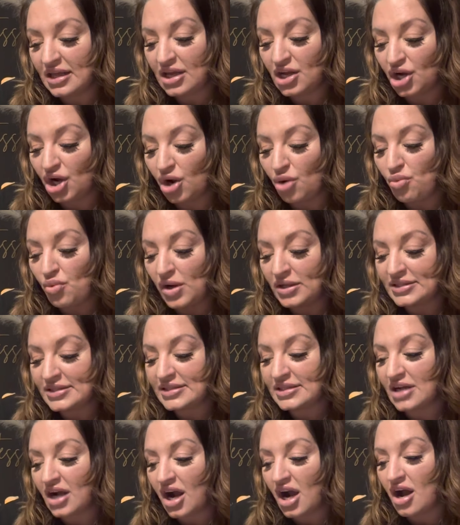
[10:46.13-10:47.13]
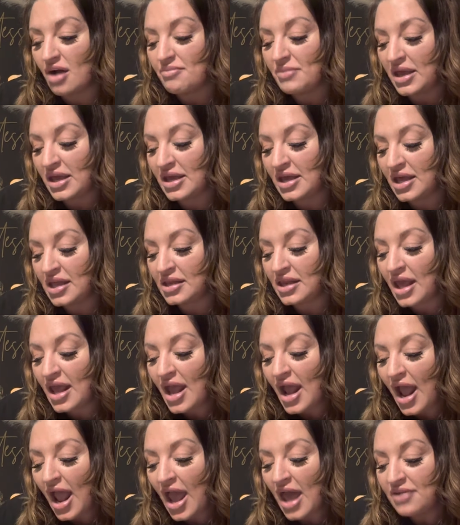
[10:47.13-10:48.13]
here wants to come in
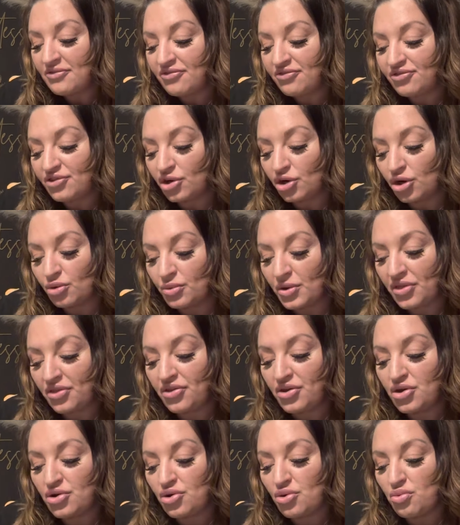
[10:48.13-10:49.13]
and flirt with you,